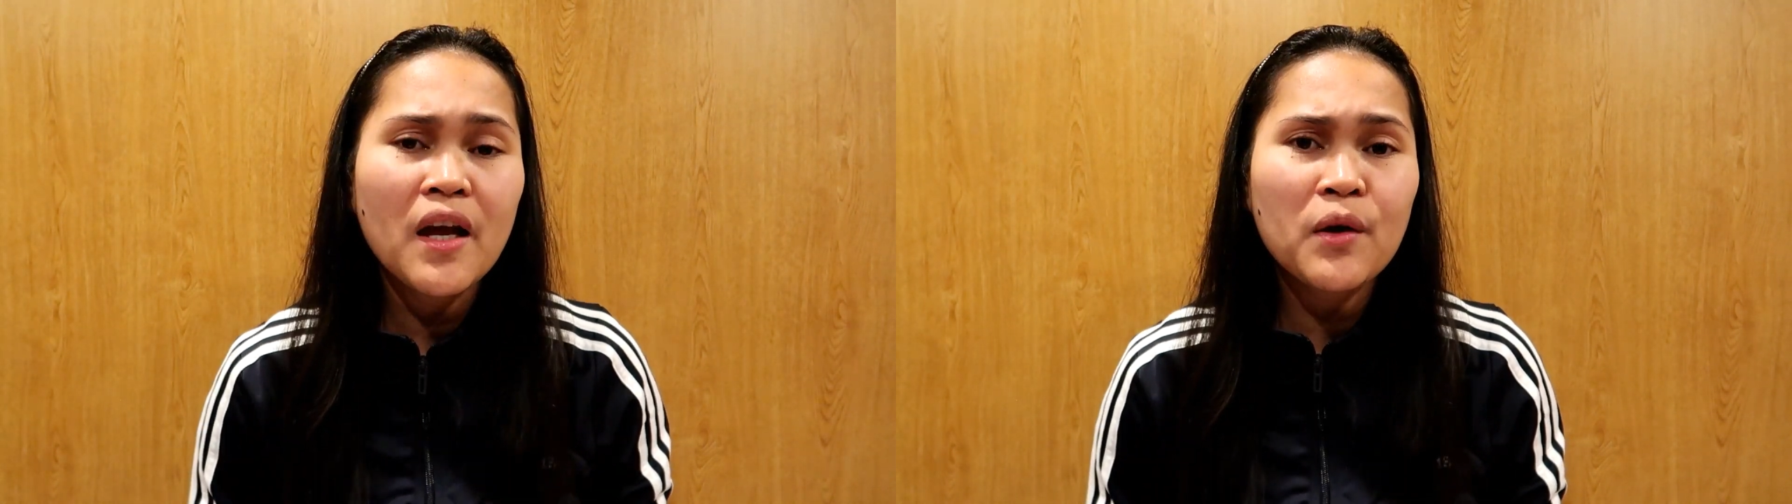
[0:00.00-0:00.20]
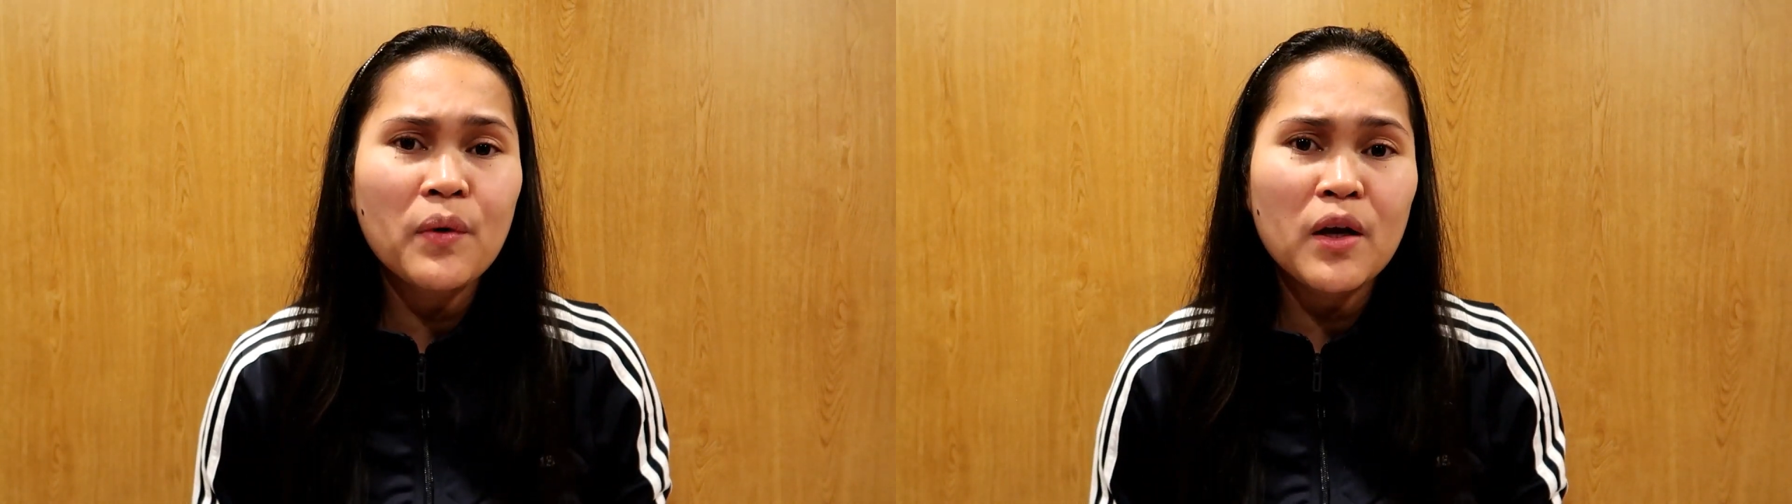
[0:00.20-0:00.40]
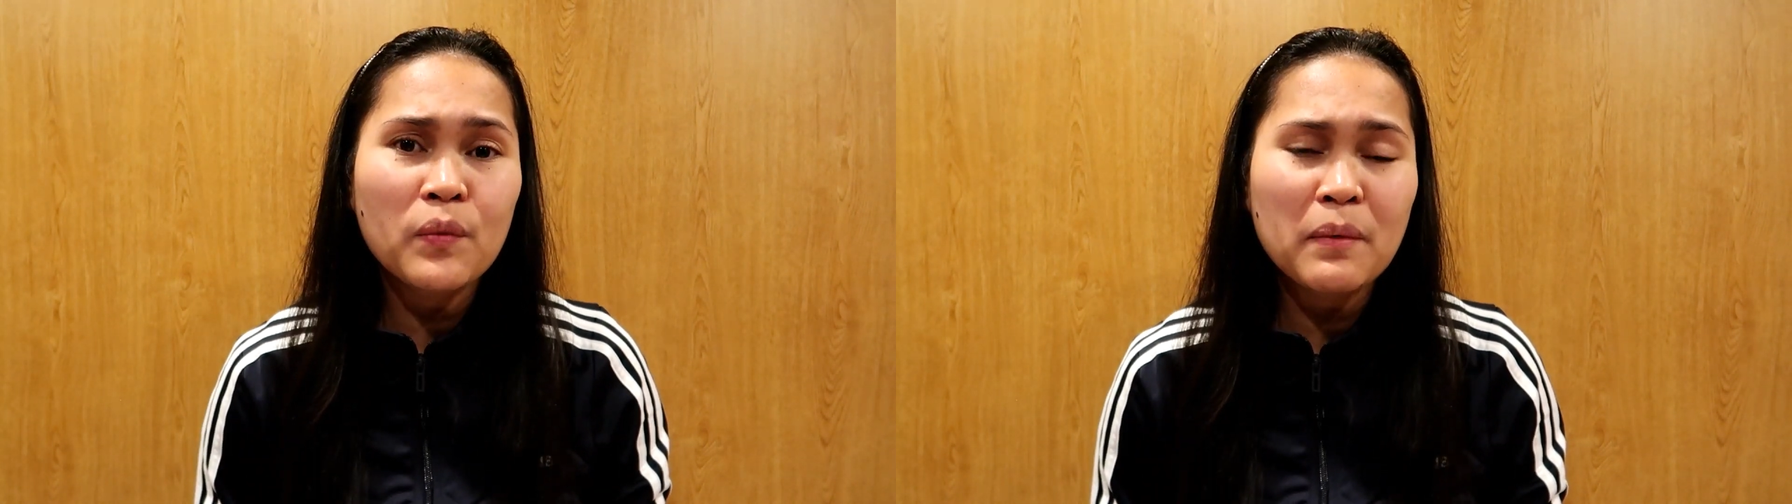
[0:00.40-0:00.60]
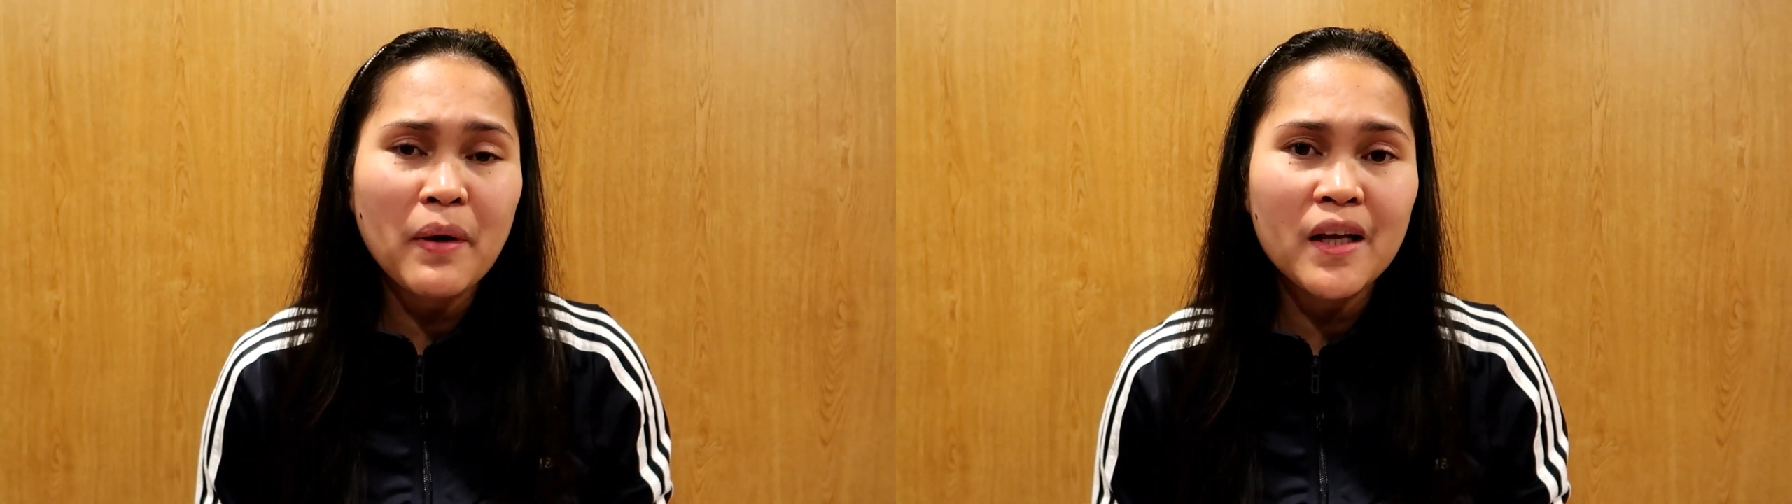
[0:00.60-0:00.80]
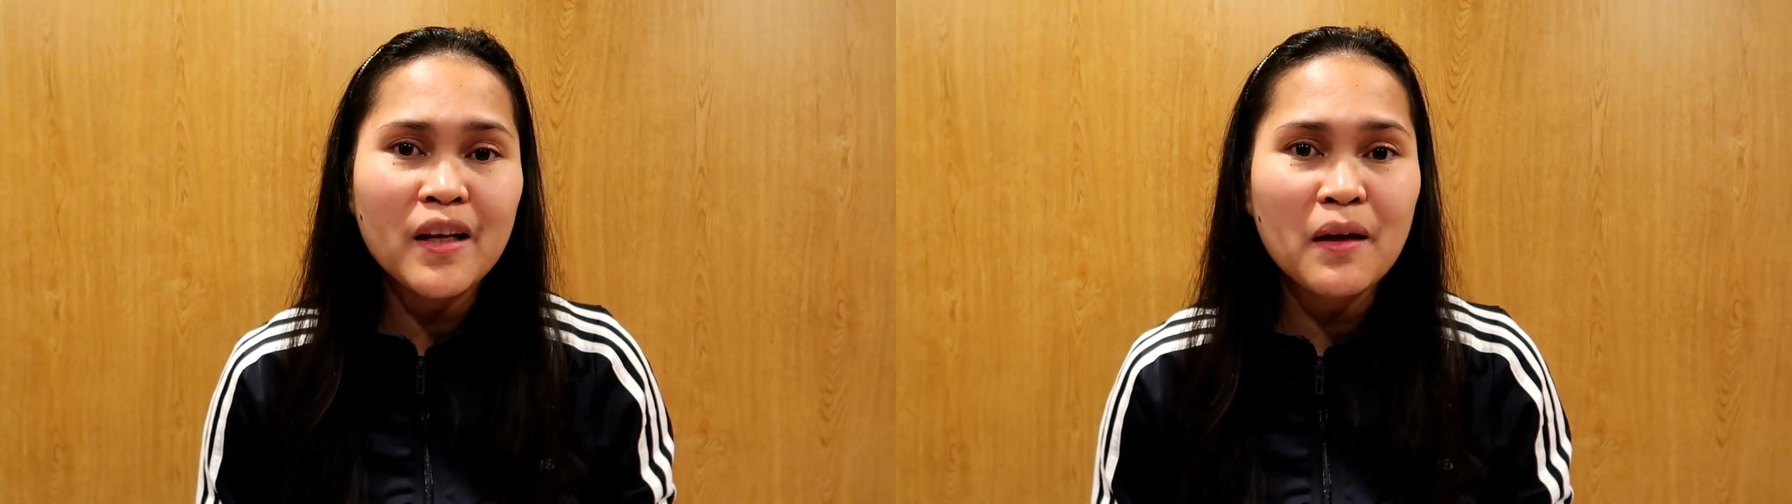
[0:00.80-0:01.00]
Anyway, when
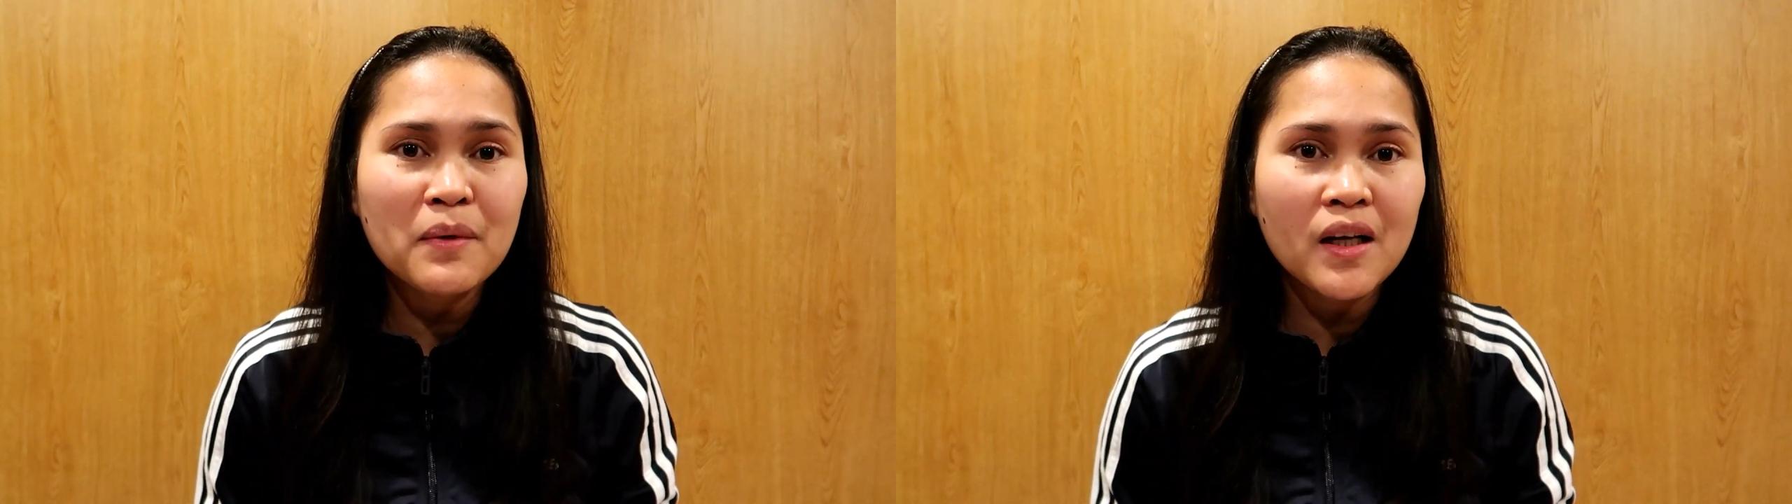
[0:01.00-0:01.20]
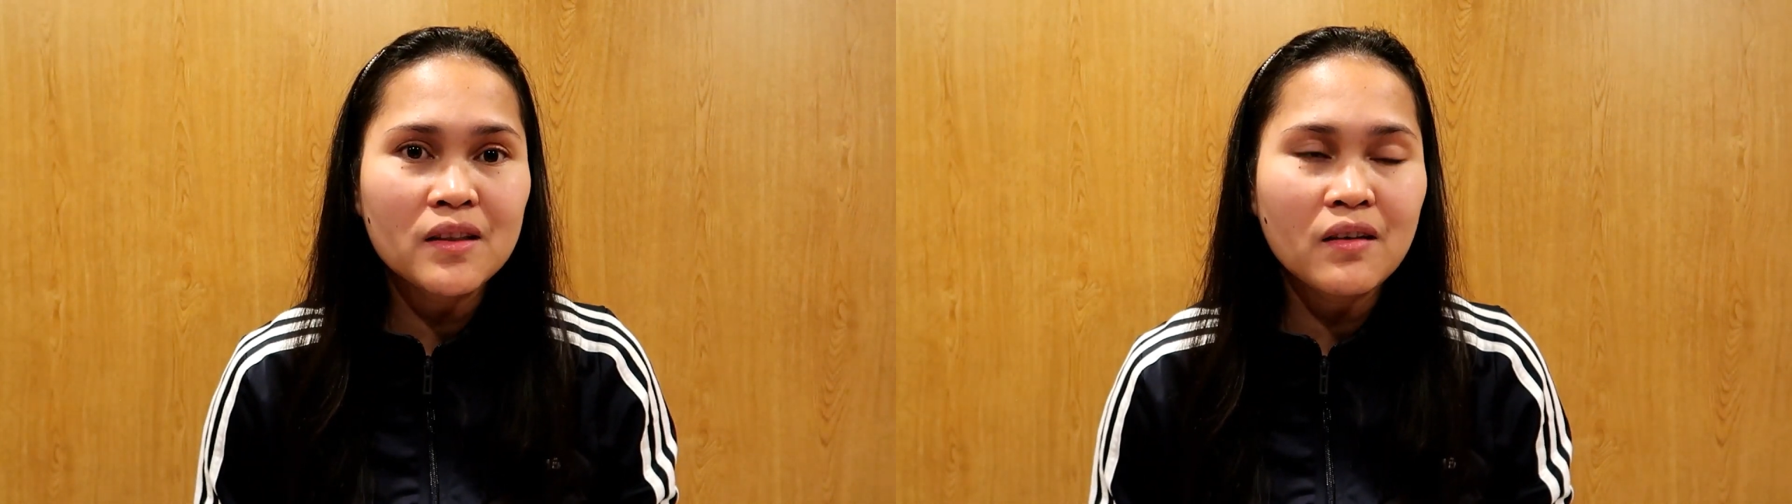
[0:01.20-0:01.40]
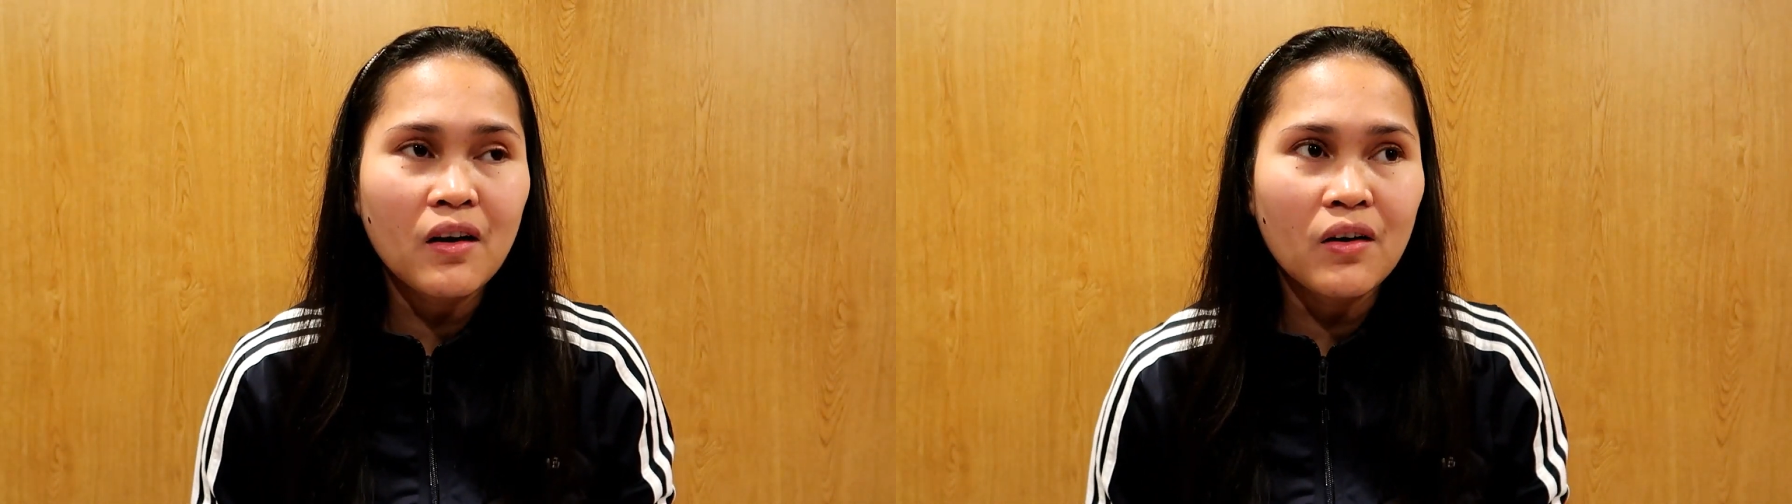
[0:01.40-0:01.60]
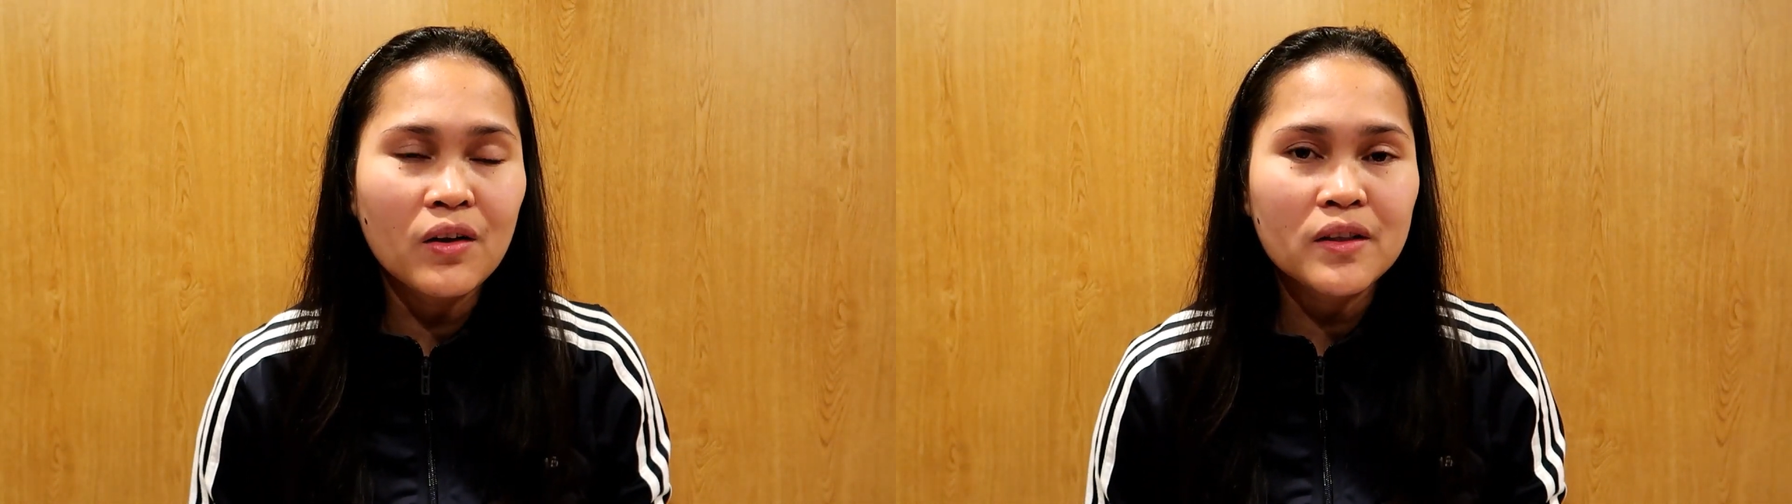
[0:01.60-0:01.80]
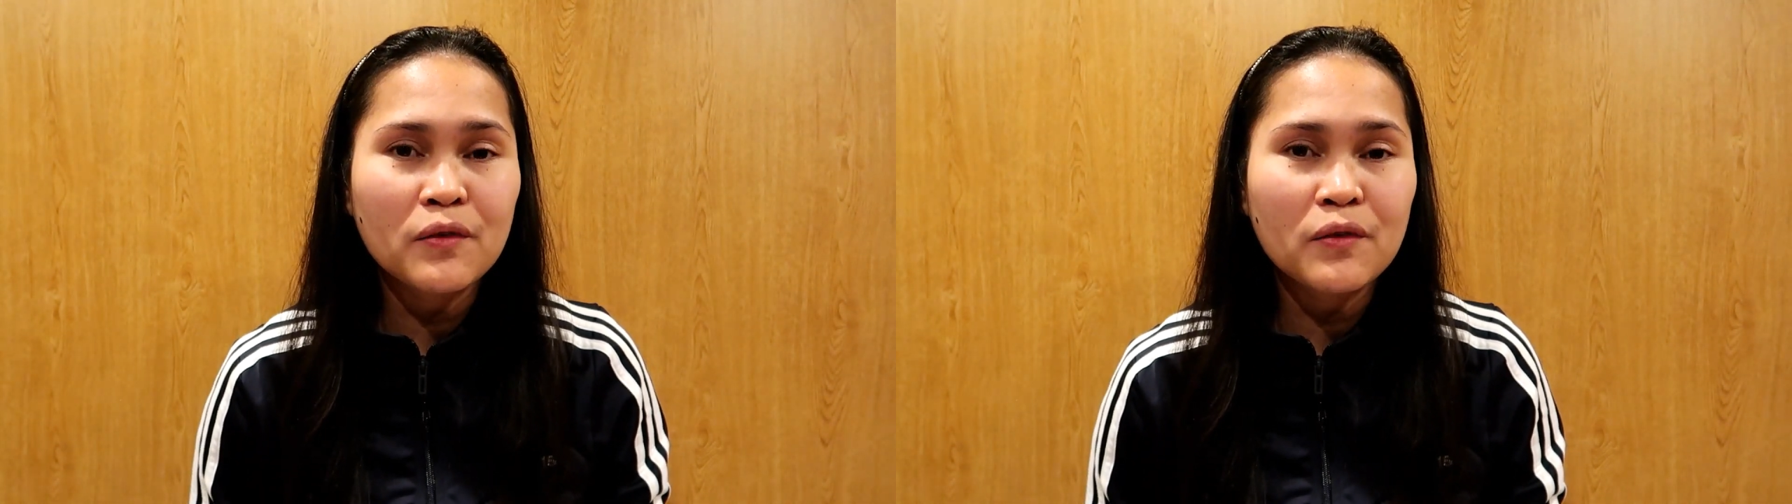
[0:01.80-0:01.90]
my name got called,